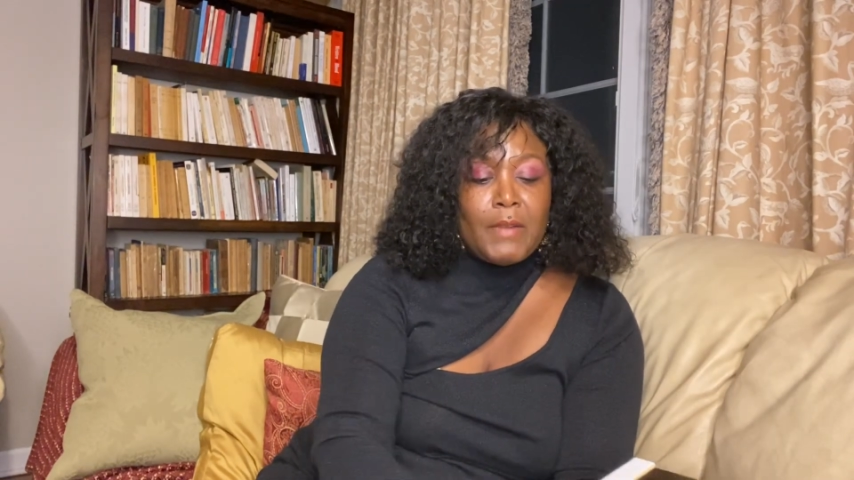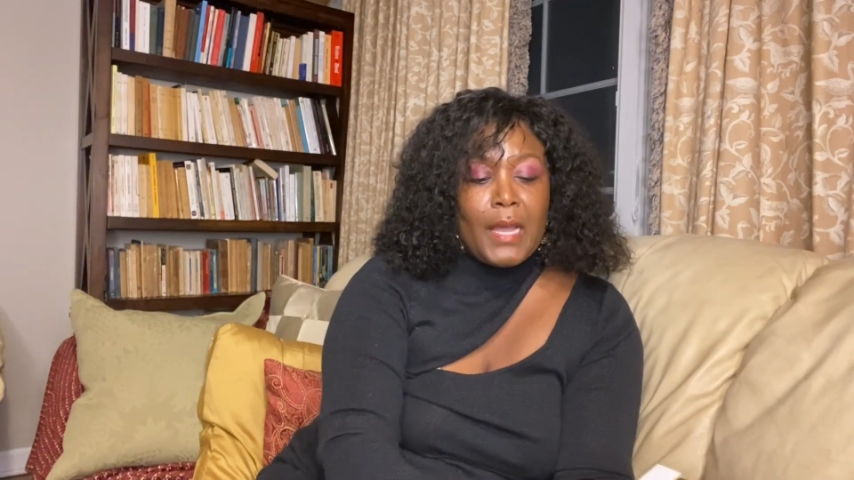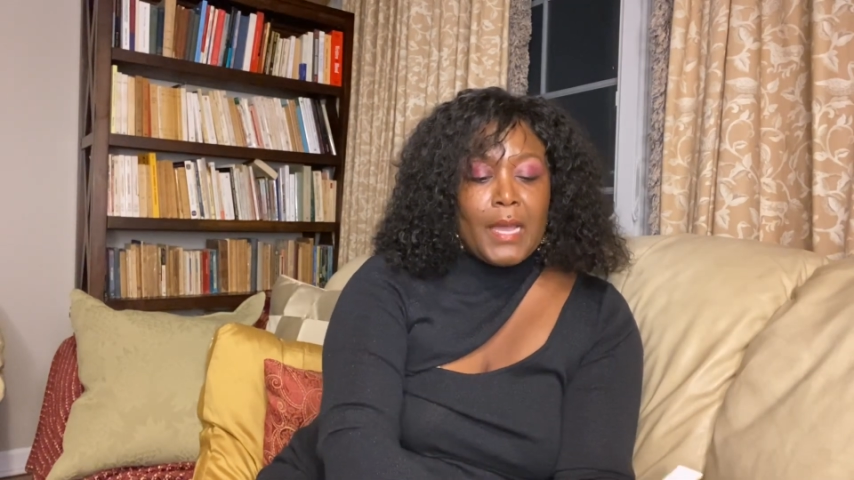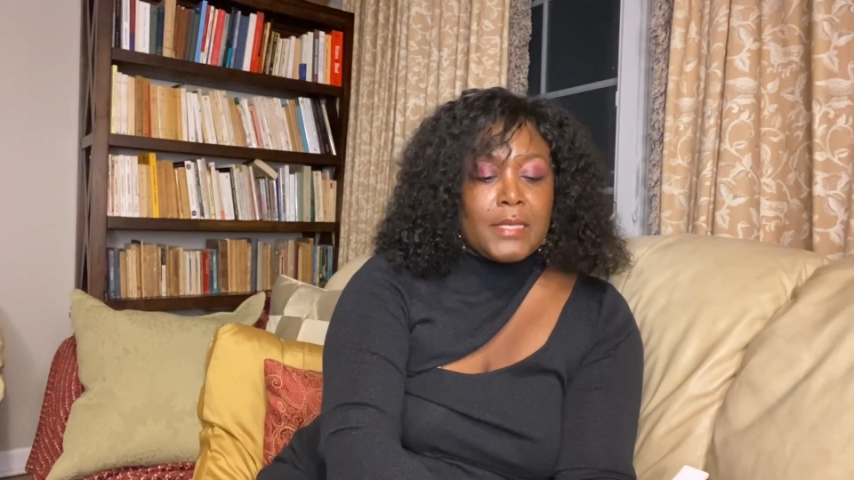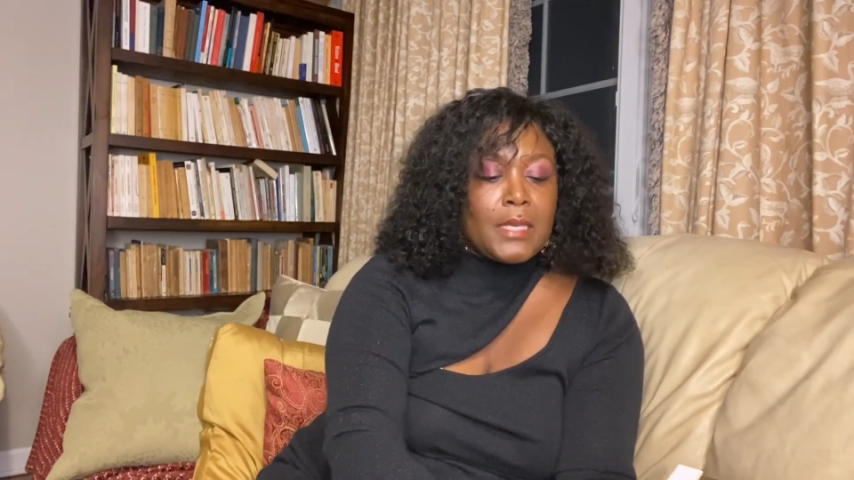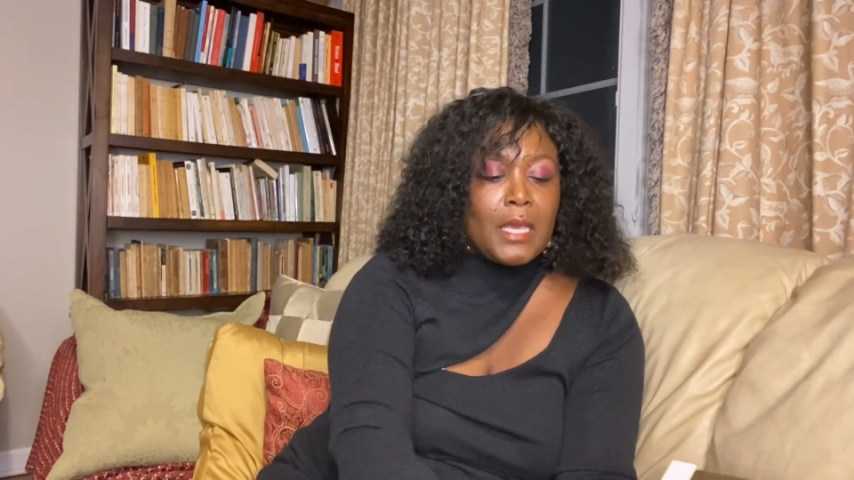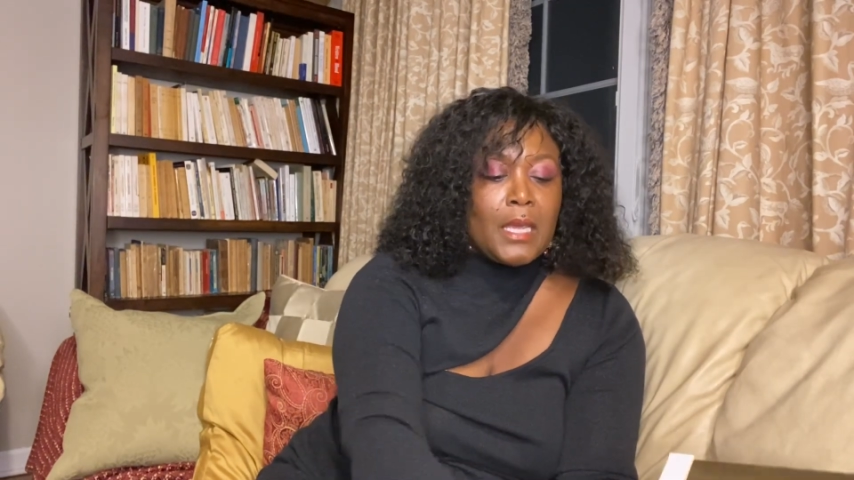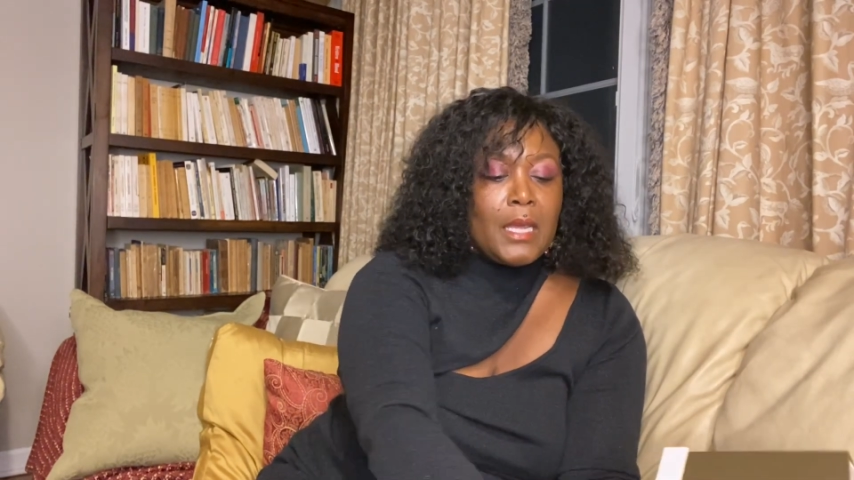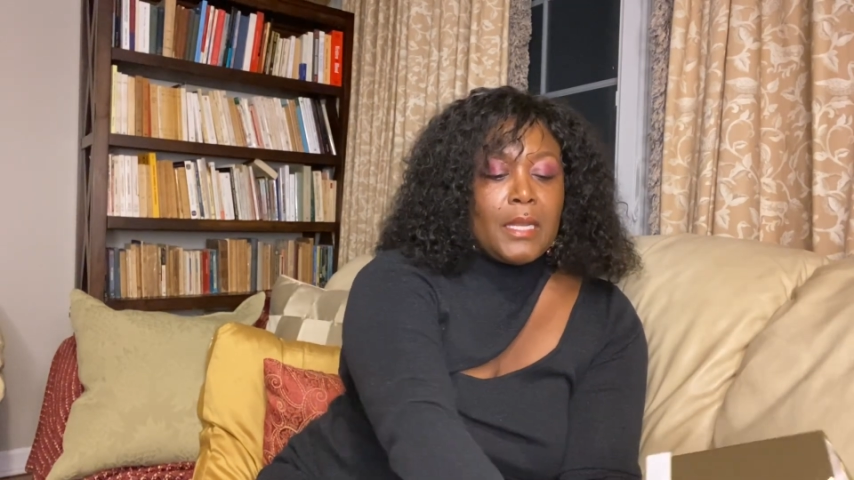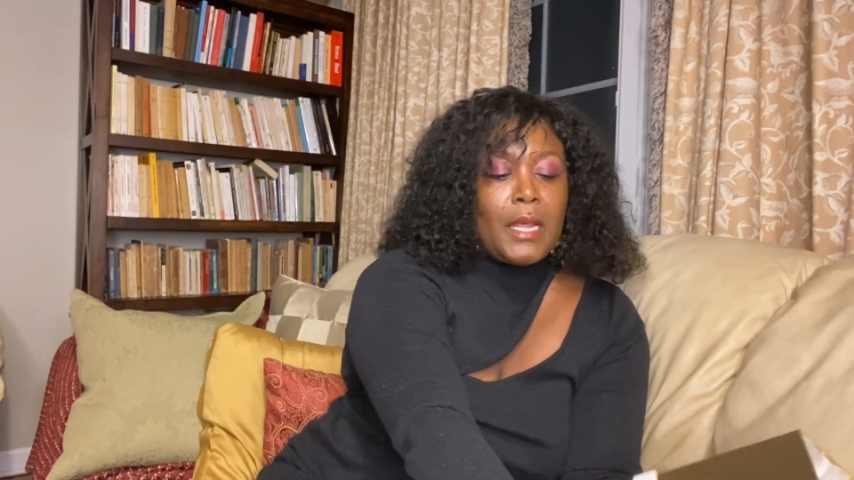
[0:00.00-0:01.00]
Like I say,
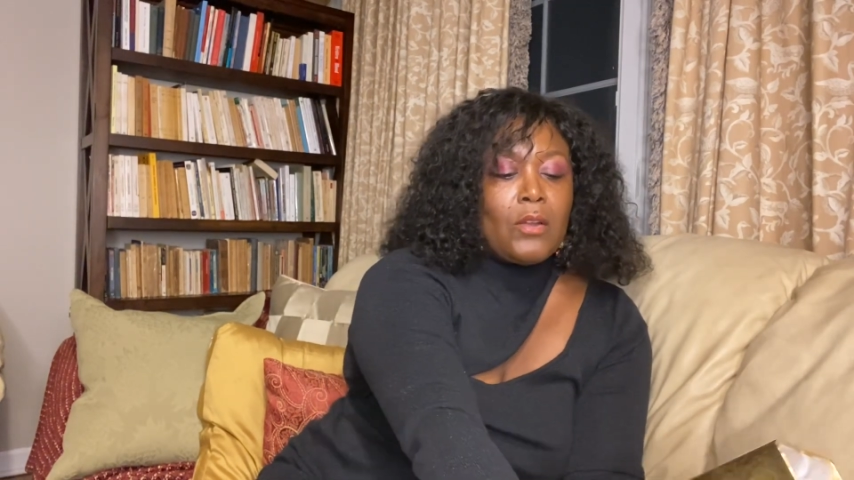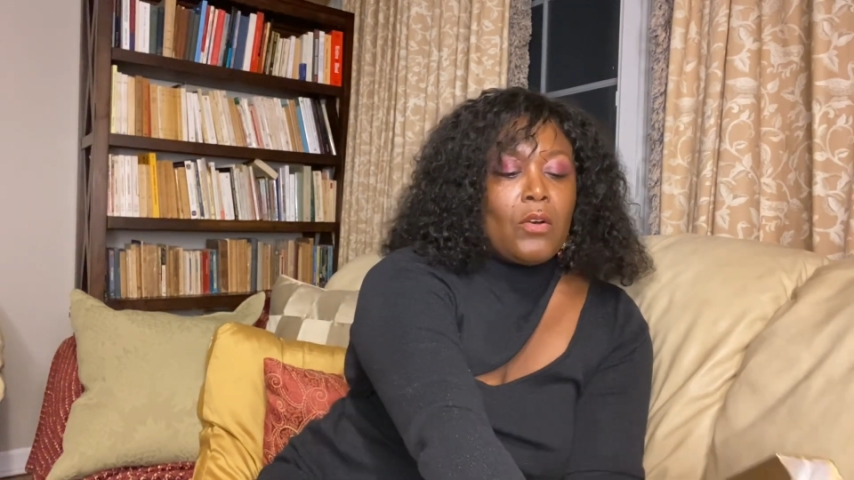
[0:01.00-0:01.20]
not